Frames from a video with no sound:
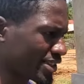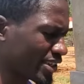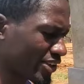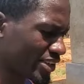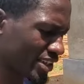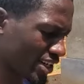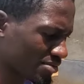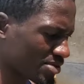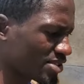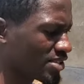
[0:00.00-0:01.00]
the rain
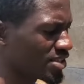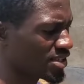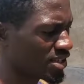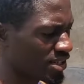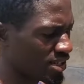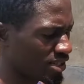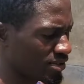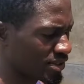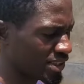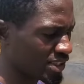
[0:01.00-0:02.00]
comes,
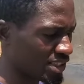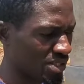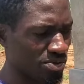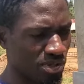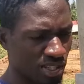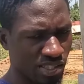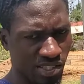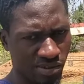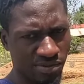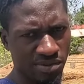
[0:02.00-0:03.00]
then we'll
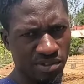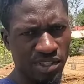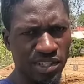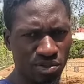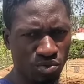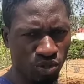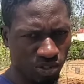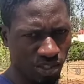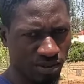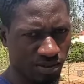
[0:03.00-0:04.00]
receive clean
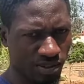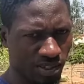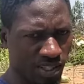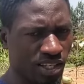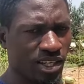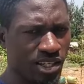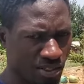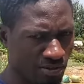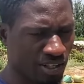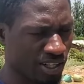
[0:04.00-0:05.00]
water
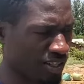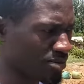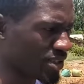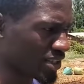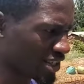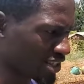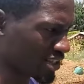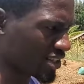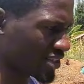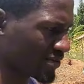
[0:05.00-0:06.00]
in Villa Caribbean
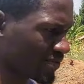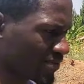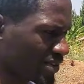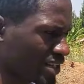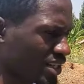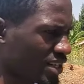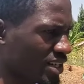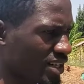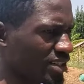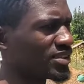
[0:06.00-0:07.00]
KE.
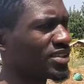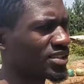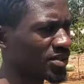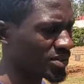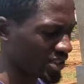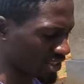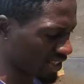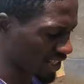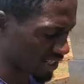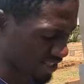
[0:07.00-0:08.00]
And that's how it is,
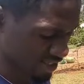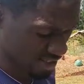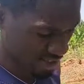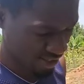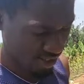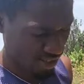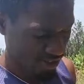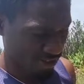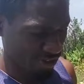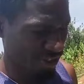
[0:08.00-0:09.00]
guys.
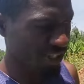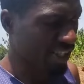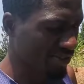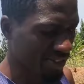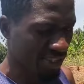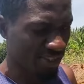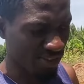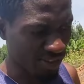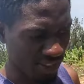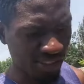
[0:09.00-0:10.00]
So here everything is
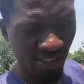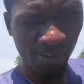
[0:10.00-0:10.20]
all right.